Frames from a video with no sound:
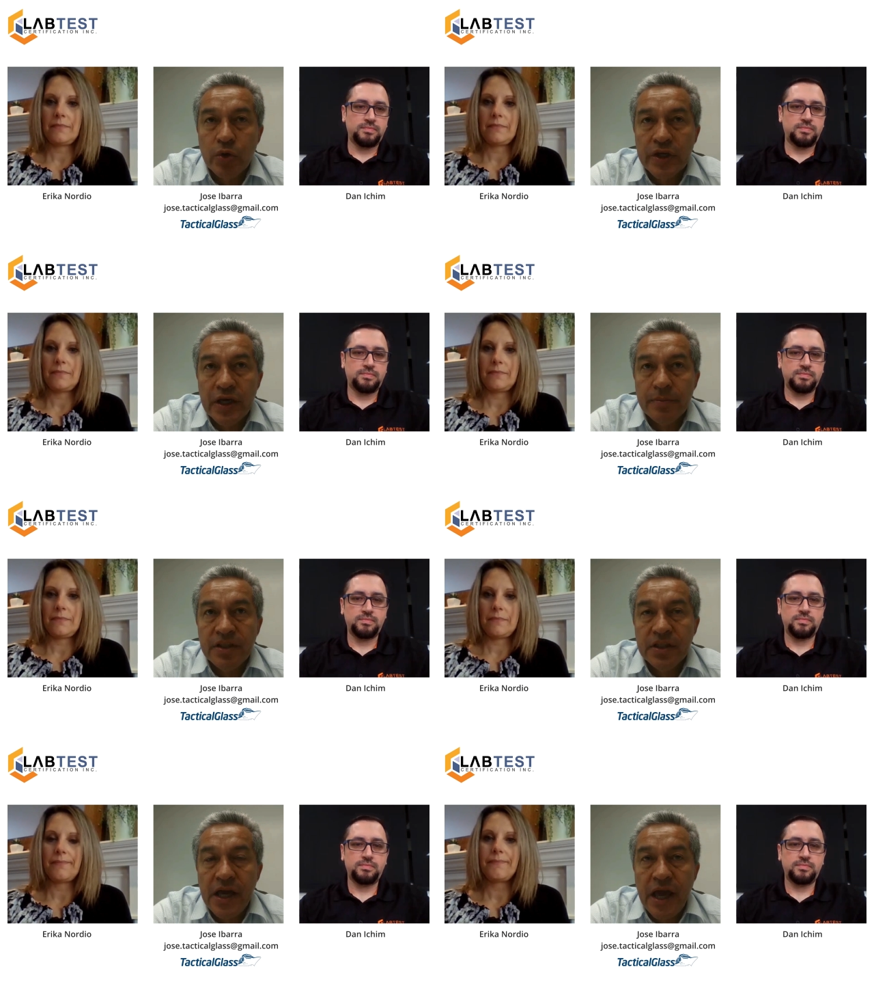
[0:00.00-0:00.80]
Speaker 1: We
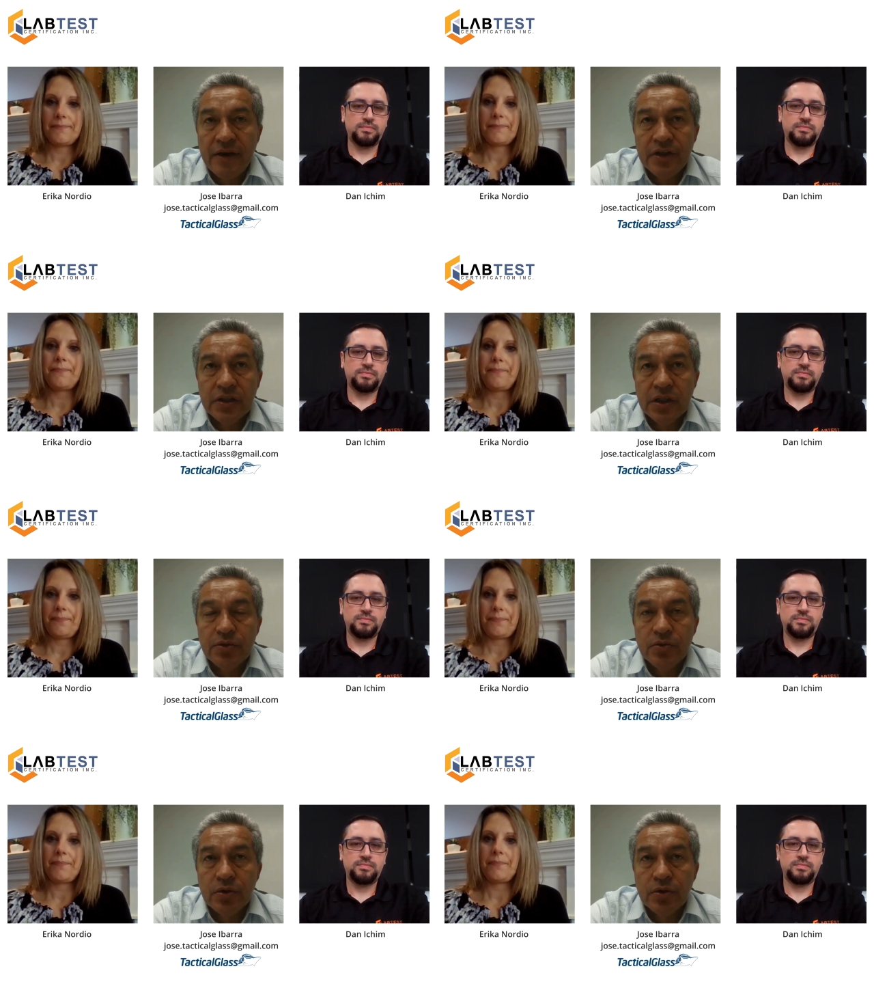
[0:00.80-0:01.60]
have been having,
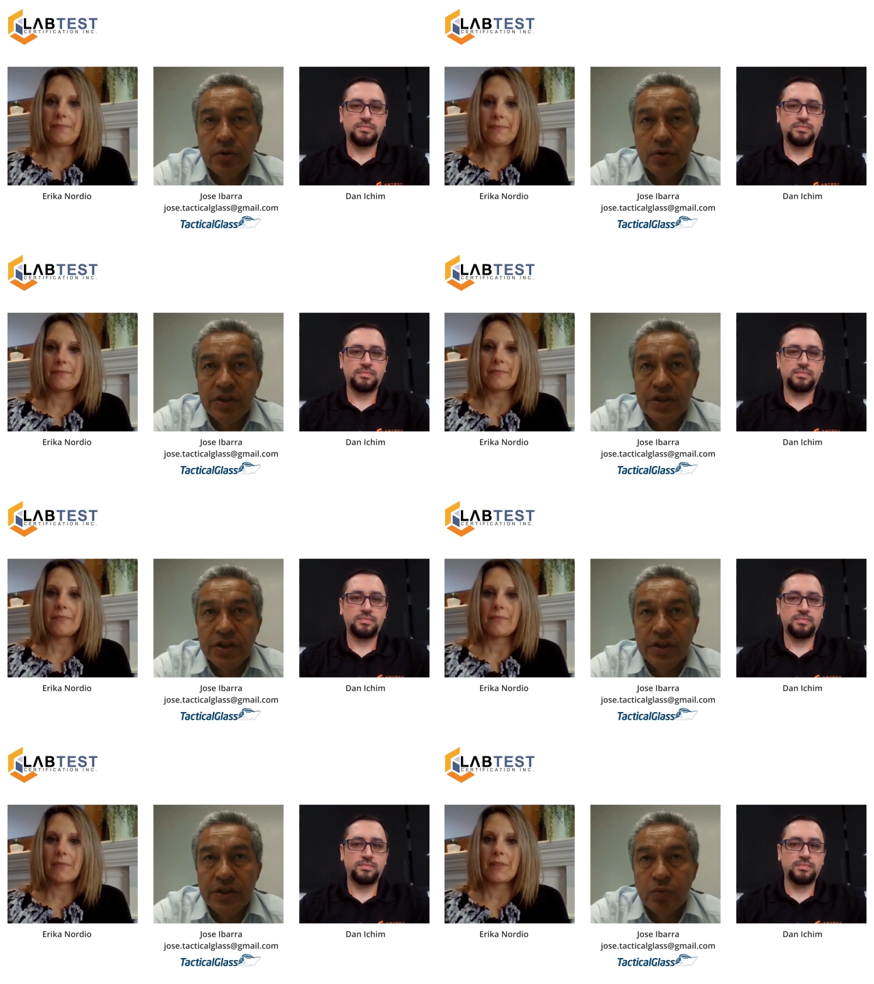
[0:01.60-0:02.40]
uh, you know,
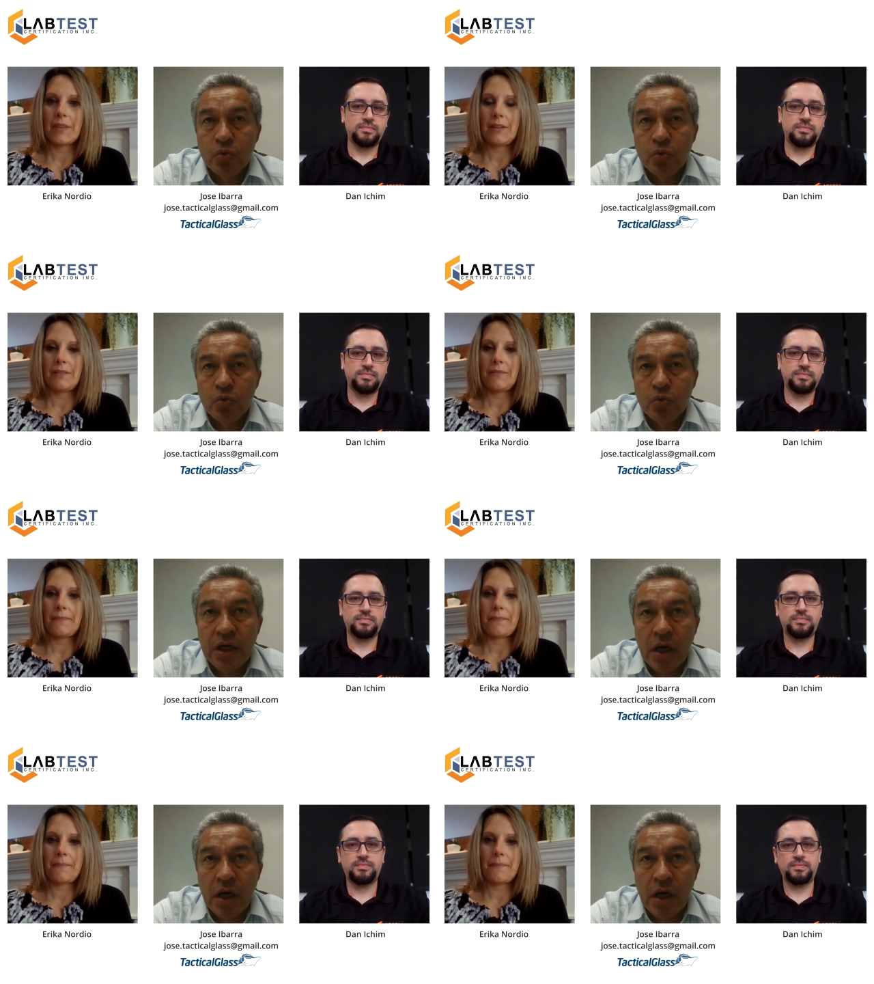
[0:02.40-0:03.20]
also meetings
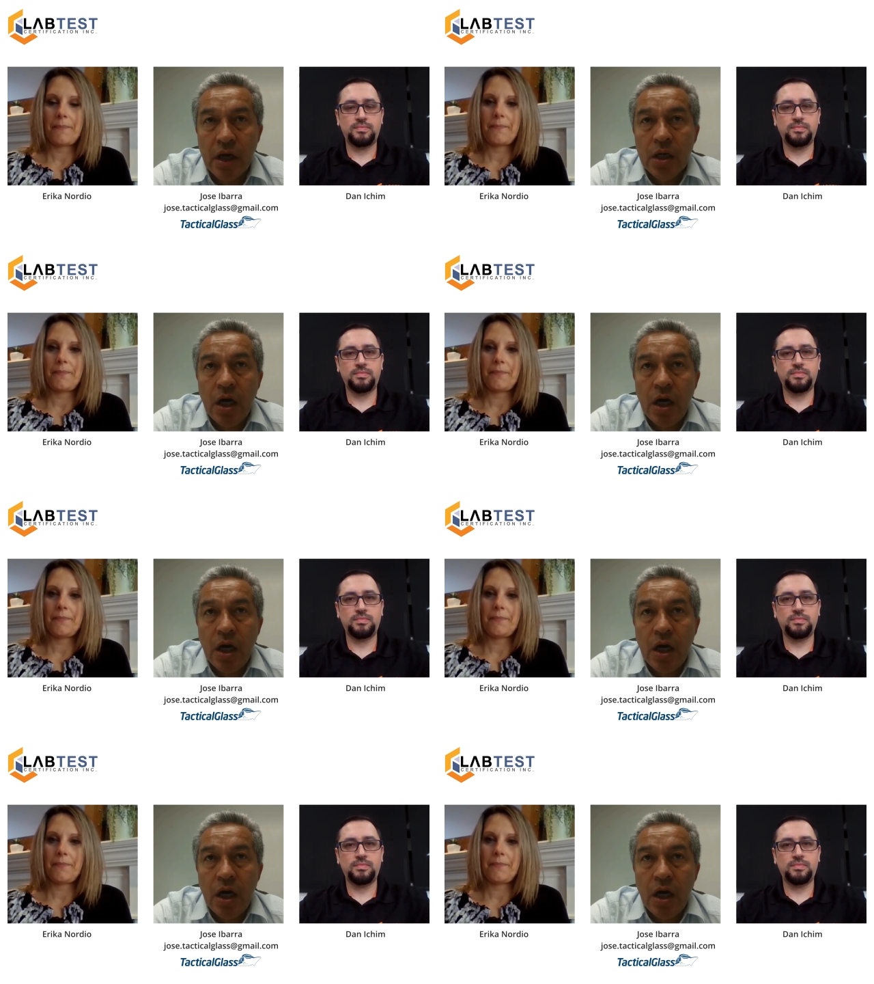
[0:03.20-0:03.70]
with uh,